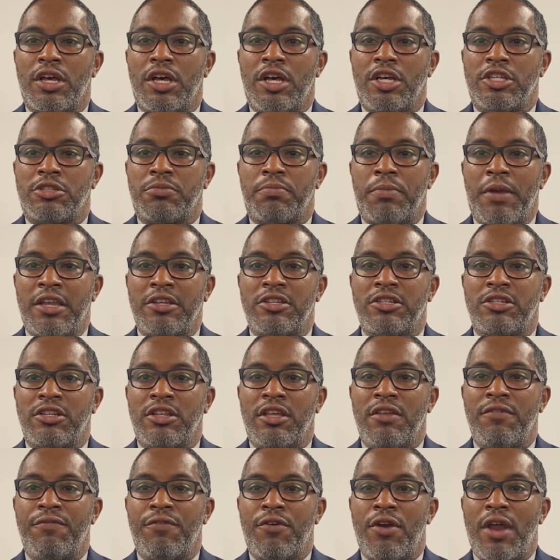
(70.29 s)

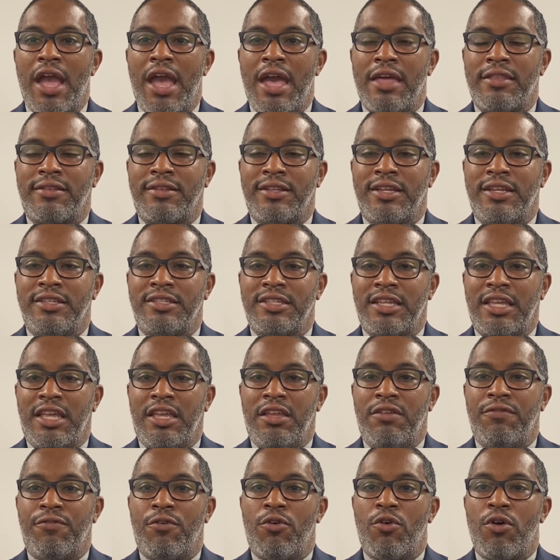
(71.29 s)
Especially for Athletes,
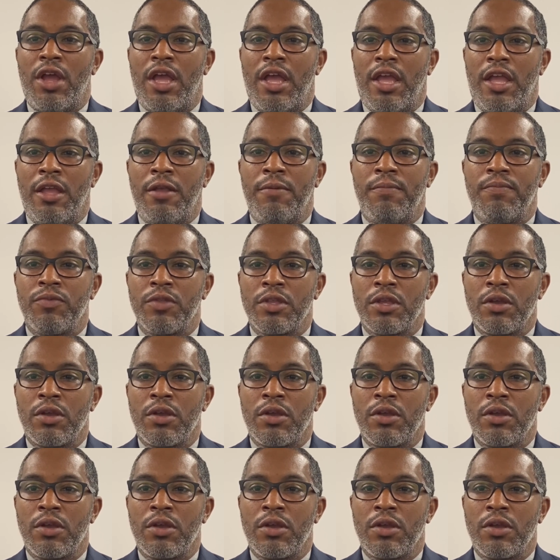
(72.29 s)
E4A,